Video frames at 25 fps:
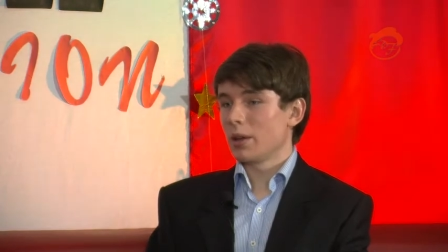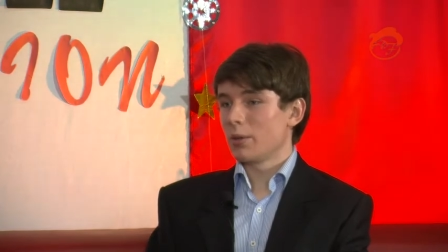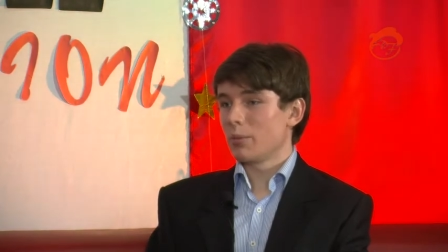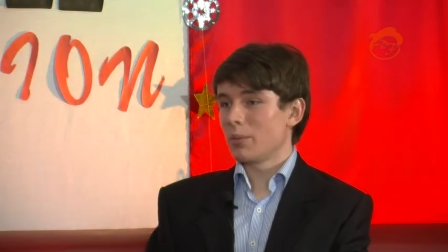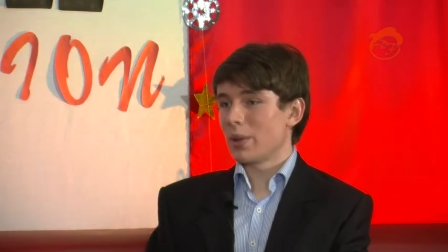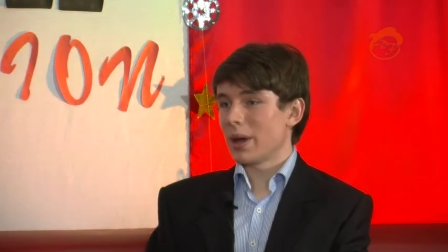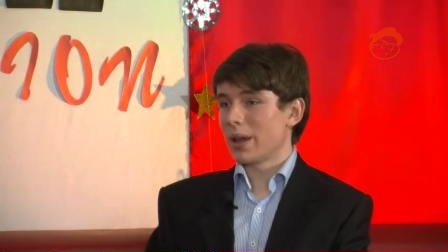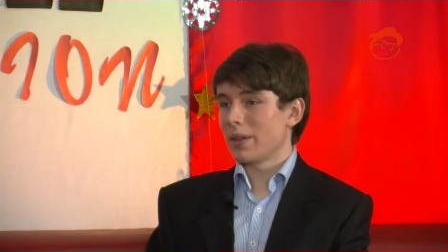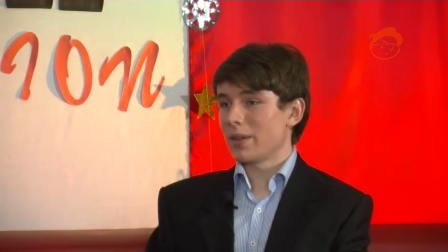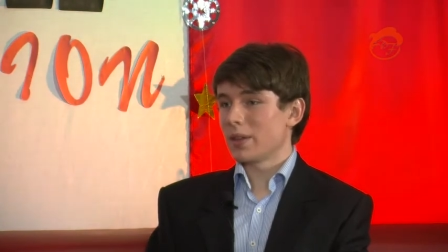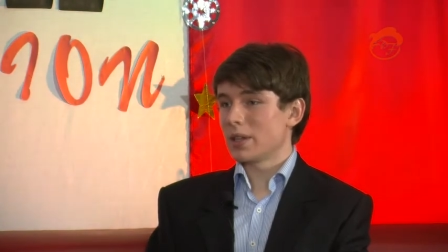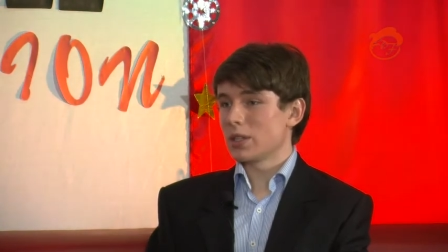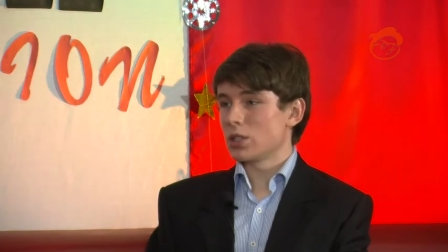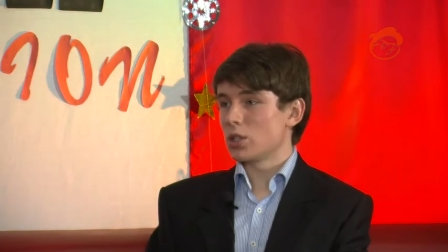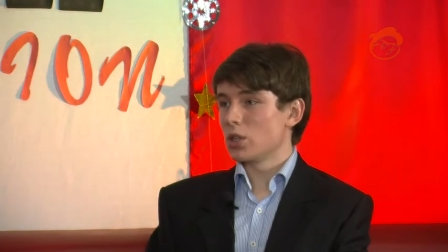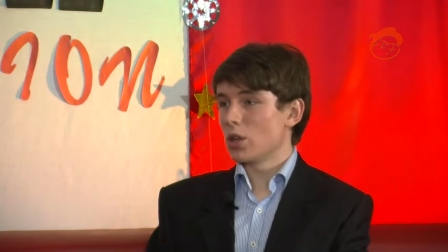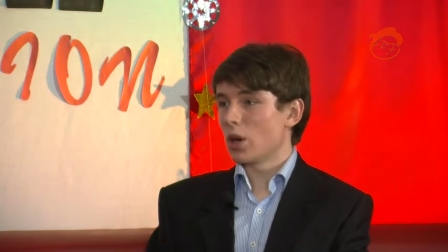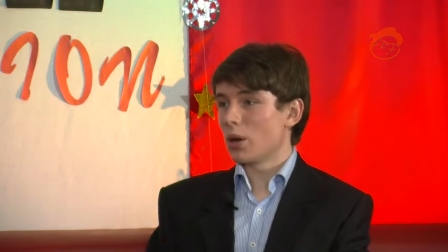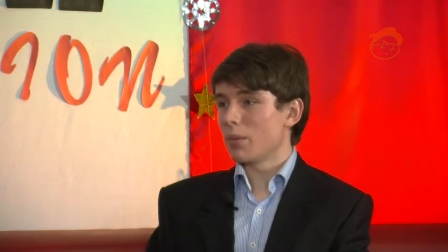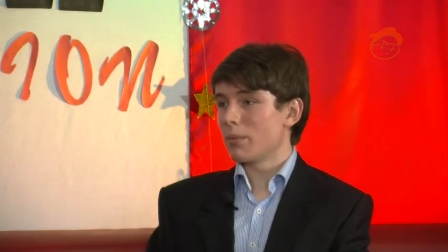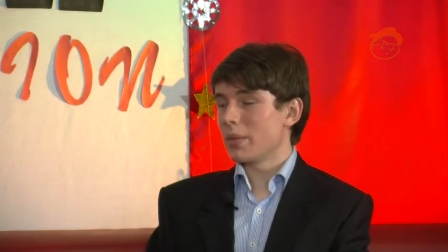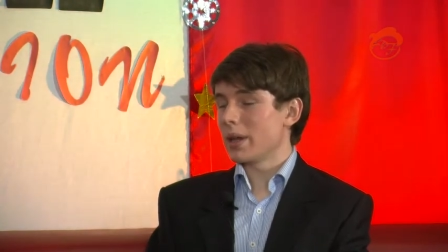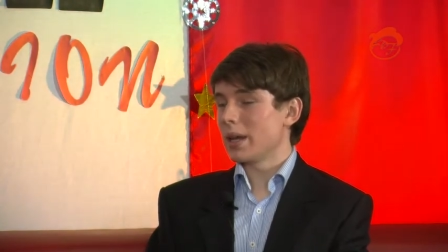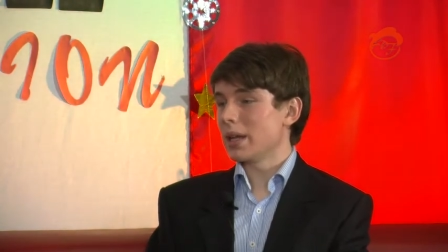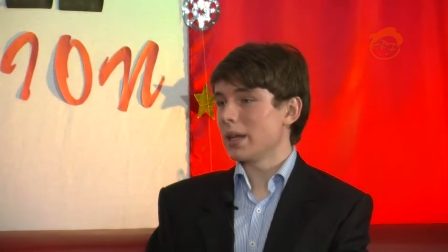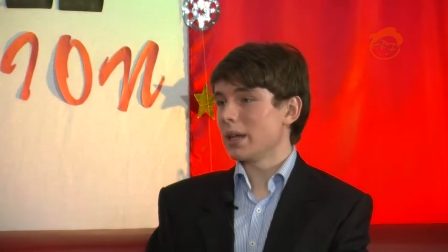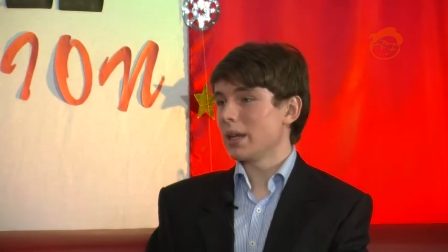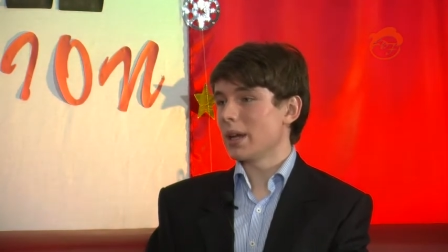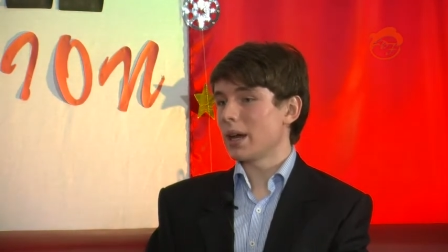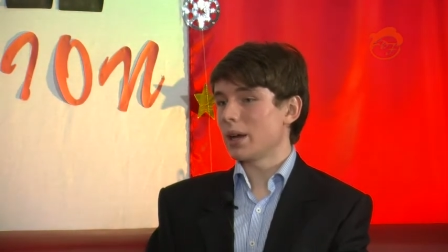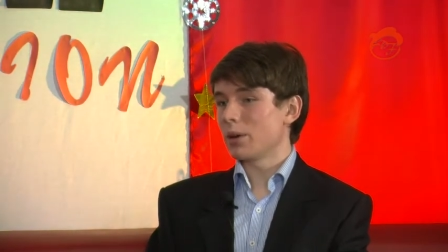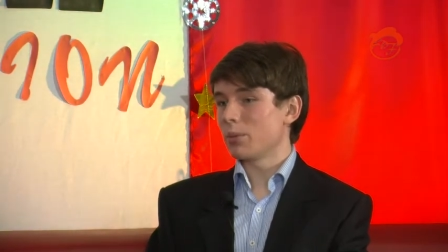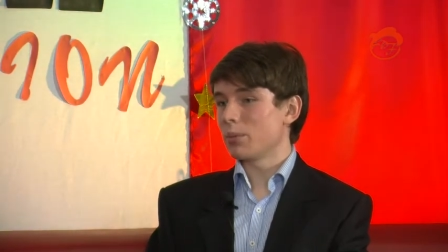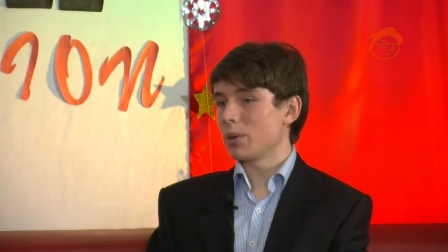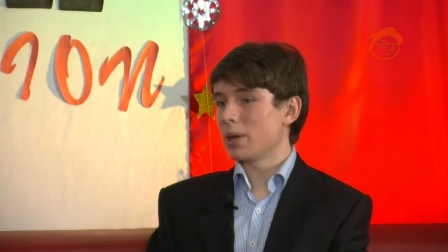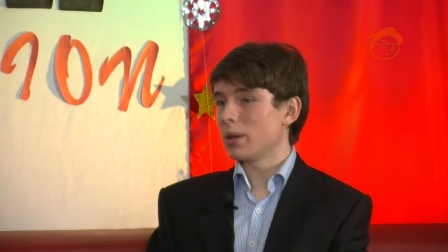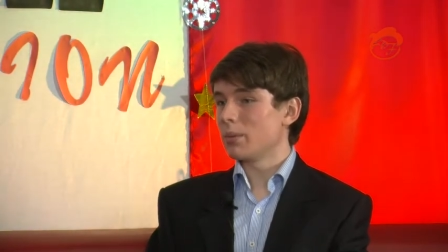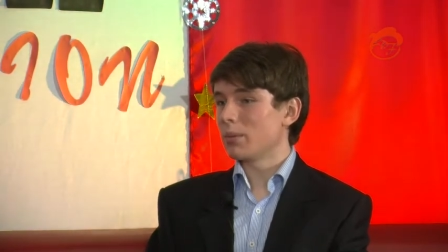But there's not many
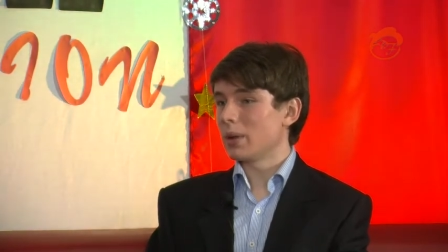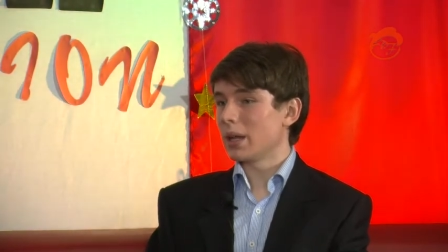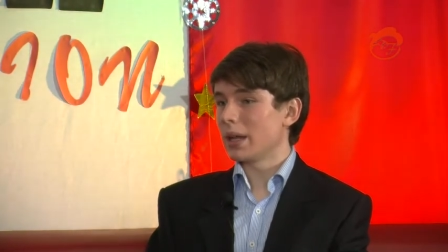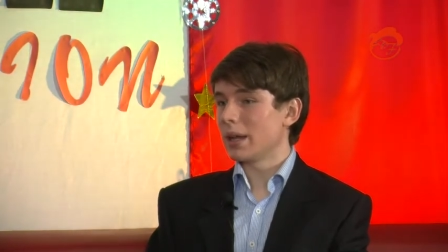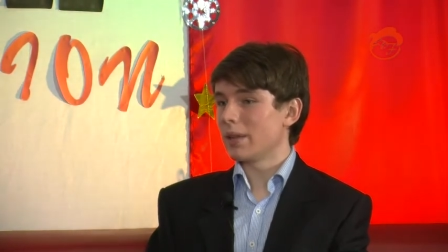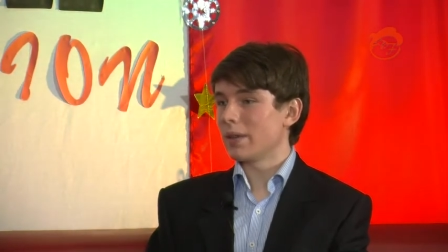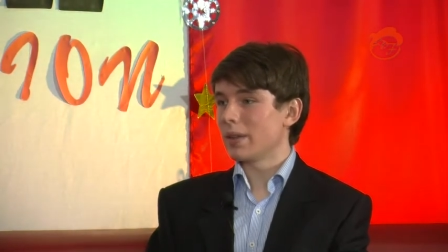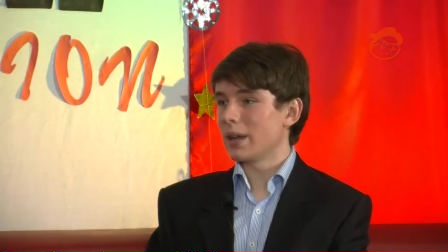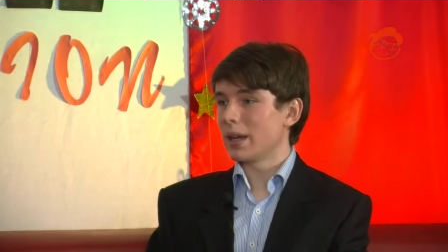young people out